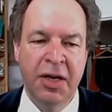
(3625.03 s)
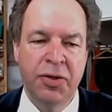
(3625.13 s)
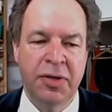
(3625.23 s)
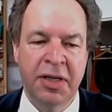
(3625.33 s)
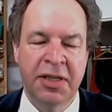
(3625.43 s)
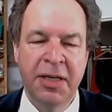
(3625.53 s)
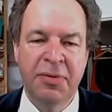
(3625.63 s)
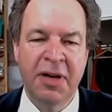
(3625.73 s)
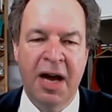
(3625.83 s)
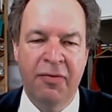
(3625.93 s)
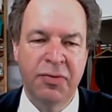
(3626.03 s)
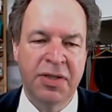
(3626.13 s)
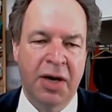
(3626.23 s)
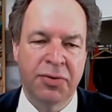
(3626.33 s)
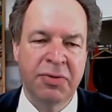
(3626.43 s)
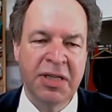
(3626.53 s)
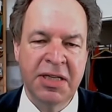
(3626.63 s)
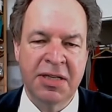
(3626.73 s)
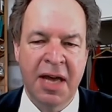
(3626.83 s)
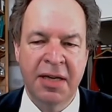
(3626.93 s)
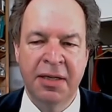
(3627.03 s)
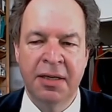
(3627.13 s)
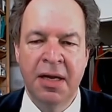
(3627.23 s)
you can keep the half without redesigning